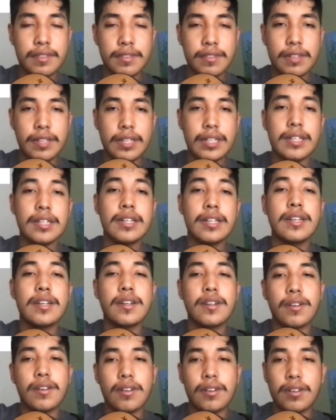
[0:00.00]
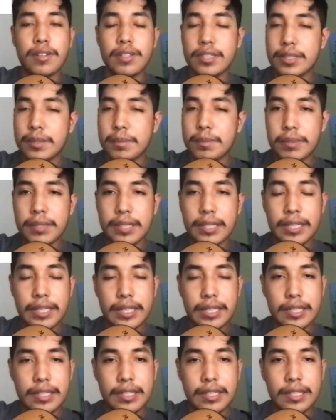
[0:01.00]
Right? Or you could
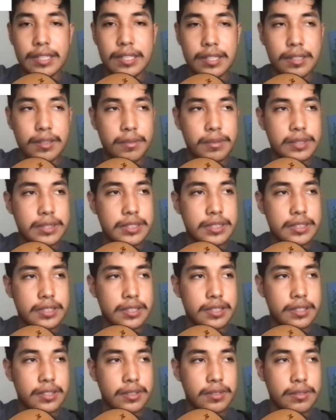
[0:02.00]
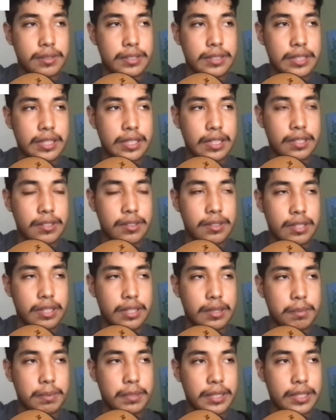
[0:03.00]
play what's another one that I know how to
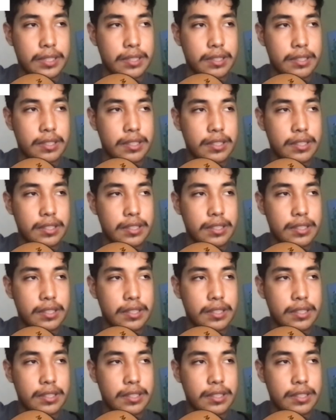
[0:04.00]
play here?